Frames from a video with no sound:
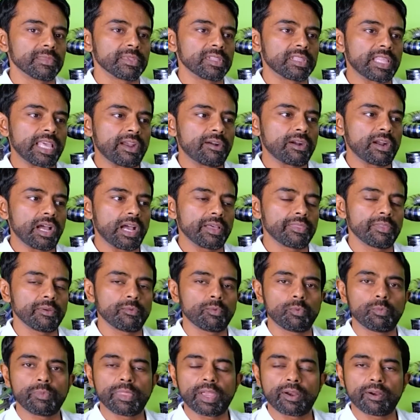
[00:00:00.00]

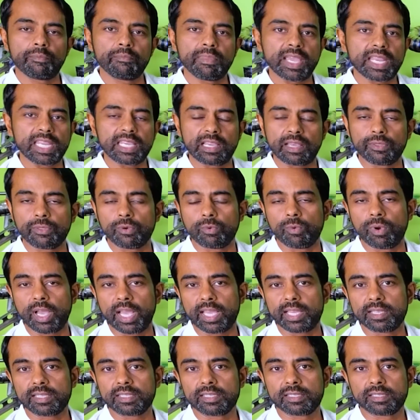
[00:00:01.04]
There are many other
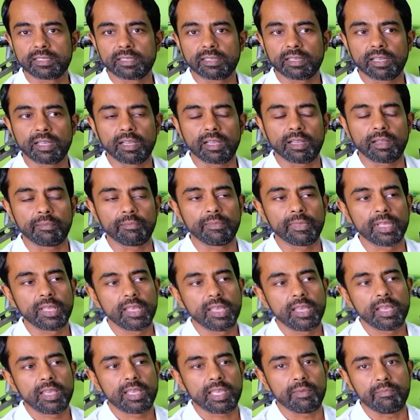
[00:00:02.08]
ways.
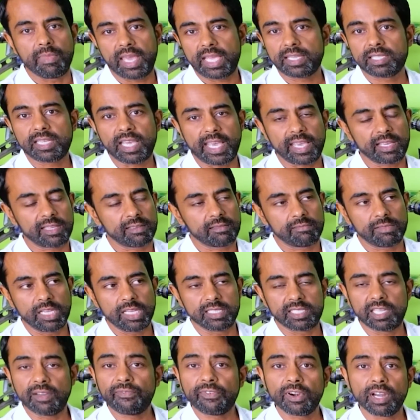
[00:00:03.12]
It may
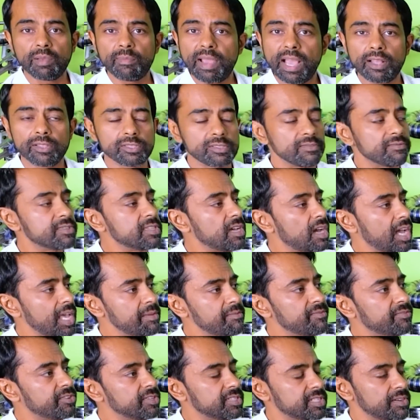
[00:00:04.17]
take different amounts of
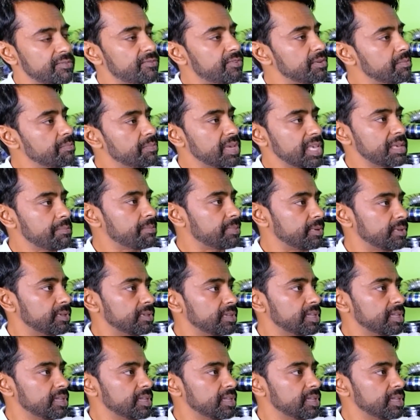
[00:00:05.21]
time for different people.